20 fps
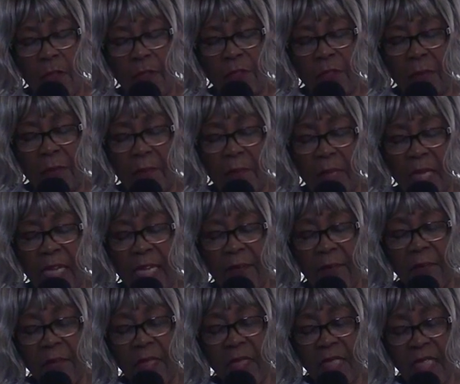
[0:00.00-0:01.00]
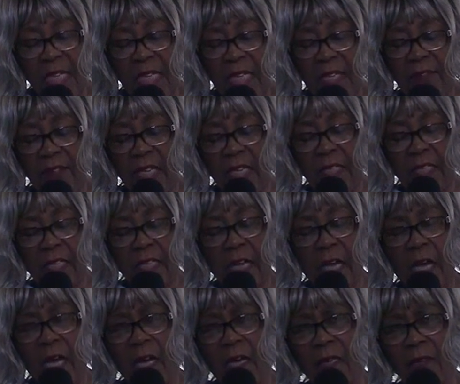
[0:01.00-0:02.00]
the men believed that
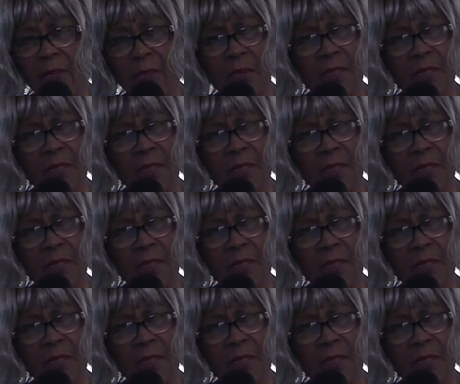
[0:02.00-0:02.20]
God